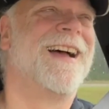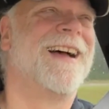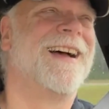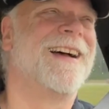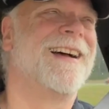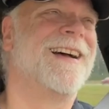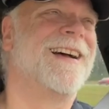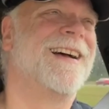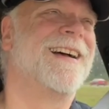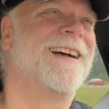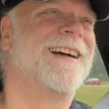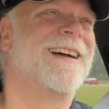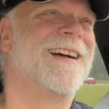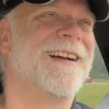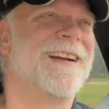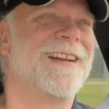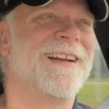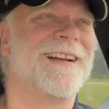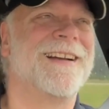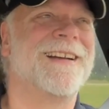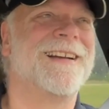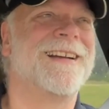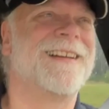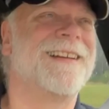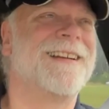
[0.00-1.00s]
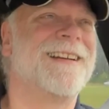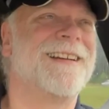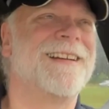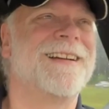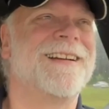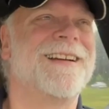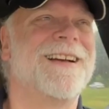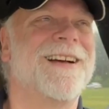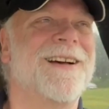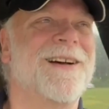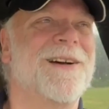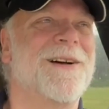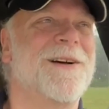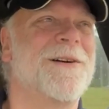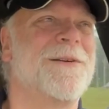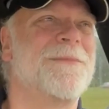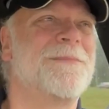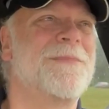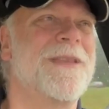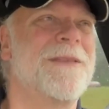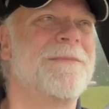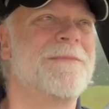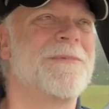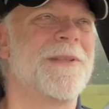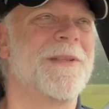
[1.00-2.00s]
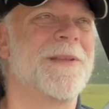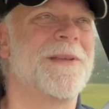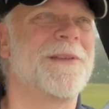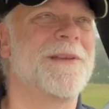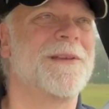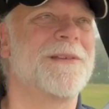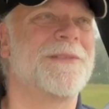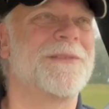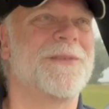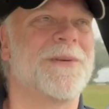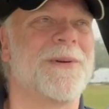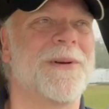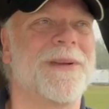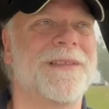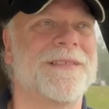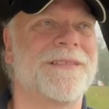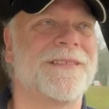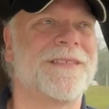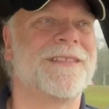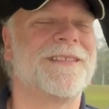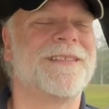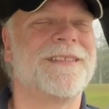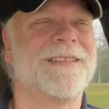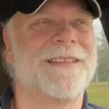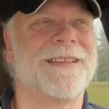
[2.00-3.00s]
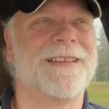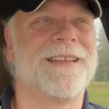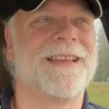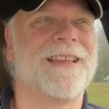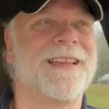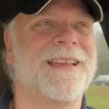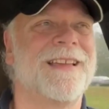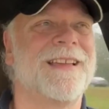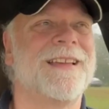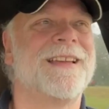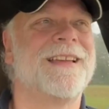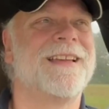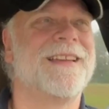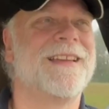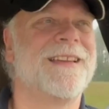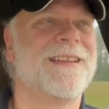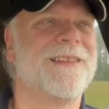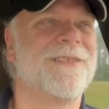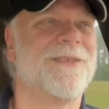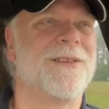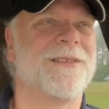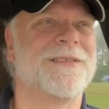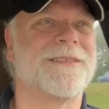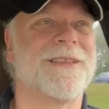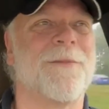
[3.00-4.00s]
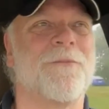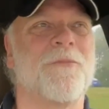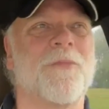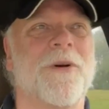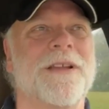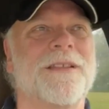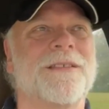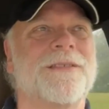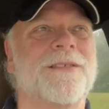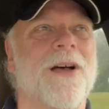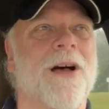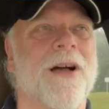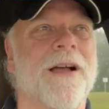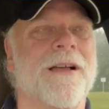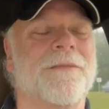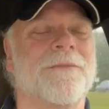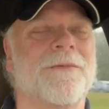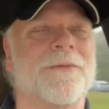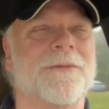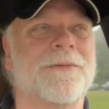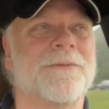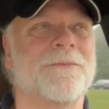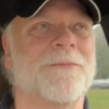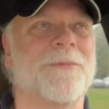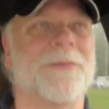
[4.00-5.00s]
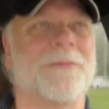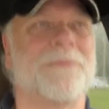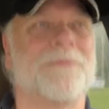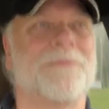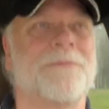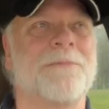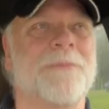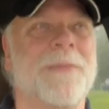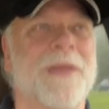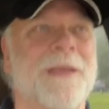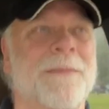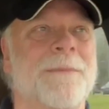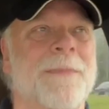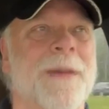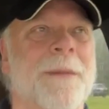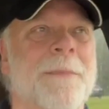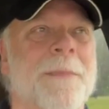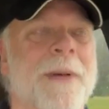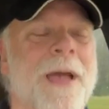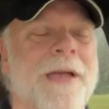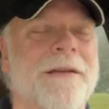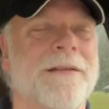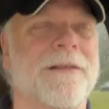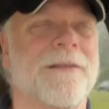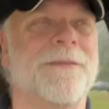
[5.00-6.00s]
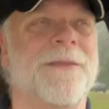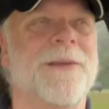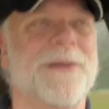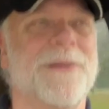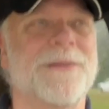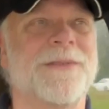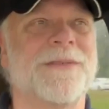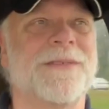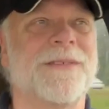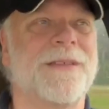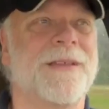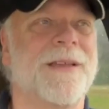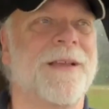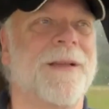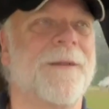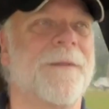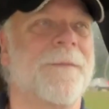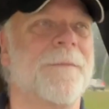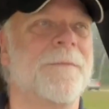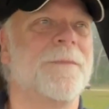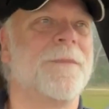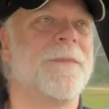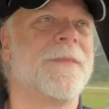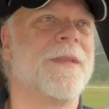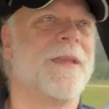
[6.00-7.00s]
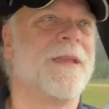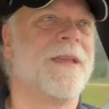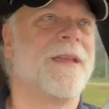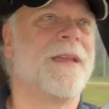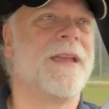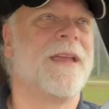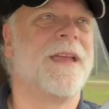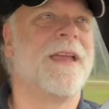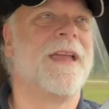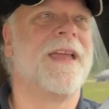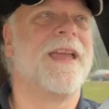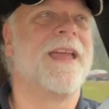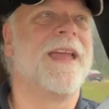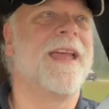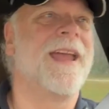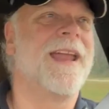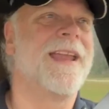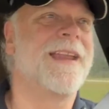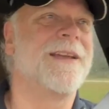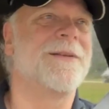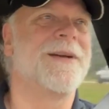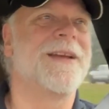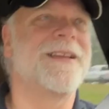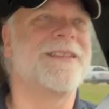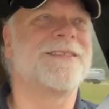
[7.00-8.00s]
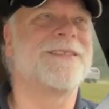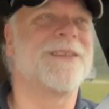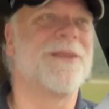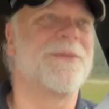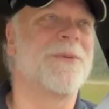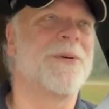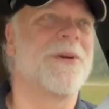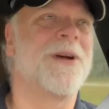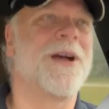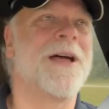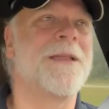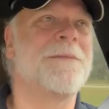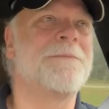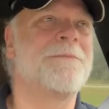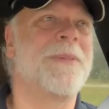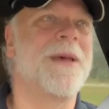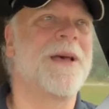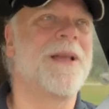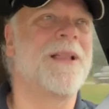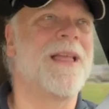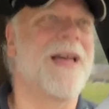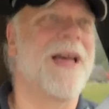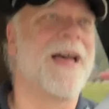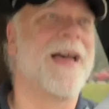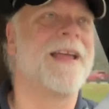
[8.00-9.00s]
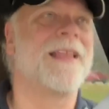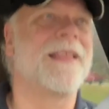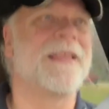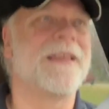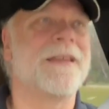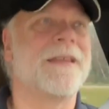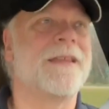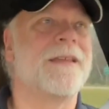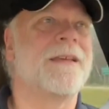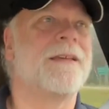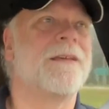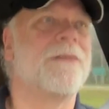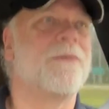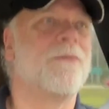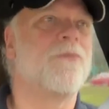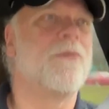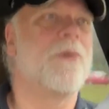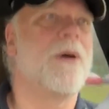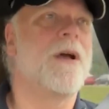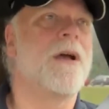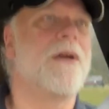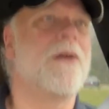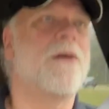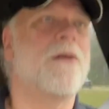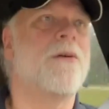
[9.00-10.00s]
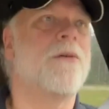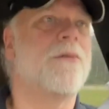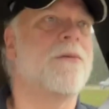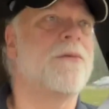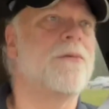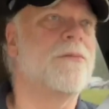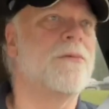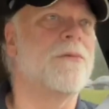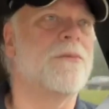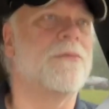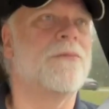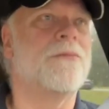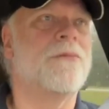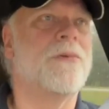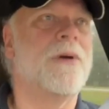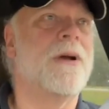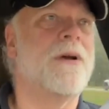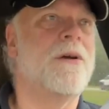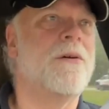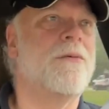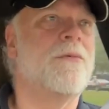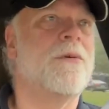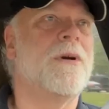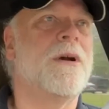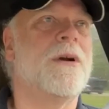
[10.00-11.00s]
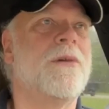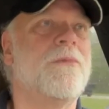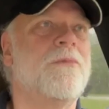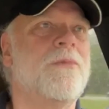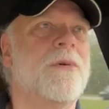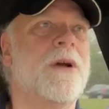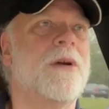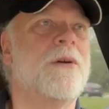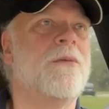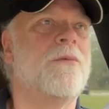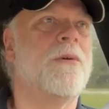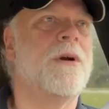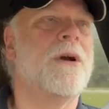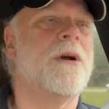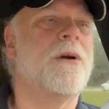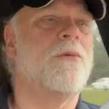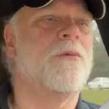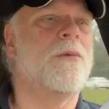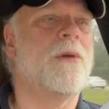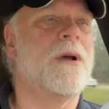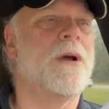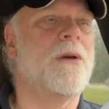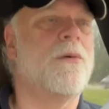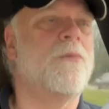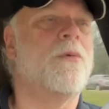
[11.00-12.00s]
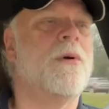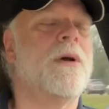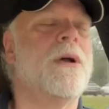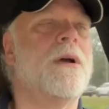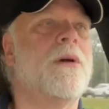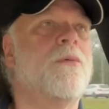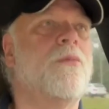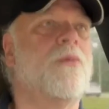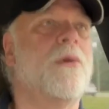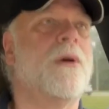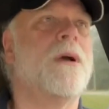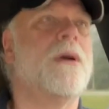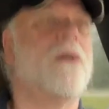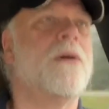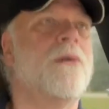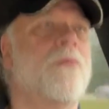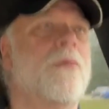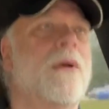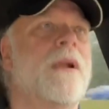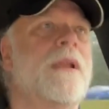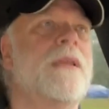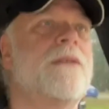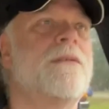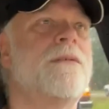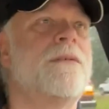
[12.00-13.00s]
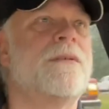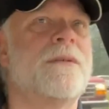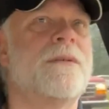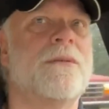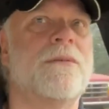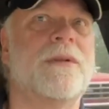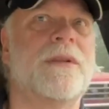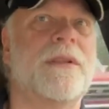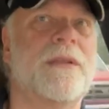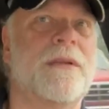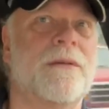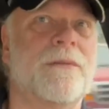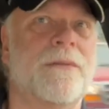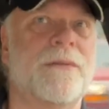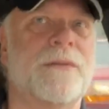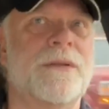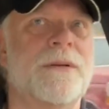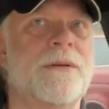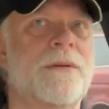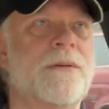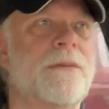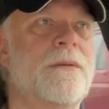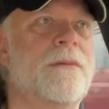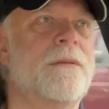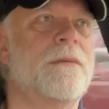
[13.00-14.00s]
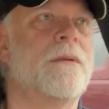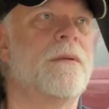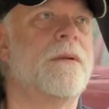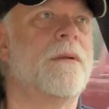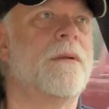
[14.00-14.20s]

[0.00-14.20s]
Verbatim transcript: Uh, oh, people and their toys. Of course, I'm one to talk, me and my microphones. Anyway, so we're on Belle Island. Whoa, whoa, whoa, whoa, whoa, whoa, whoa, whoa. What are you doing here, dude?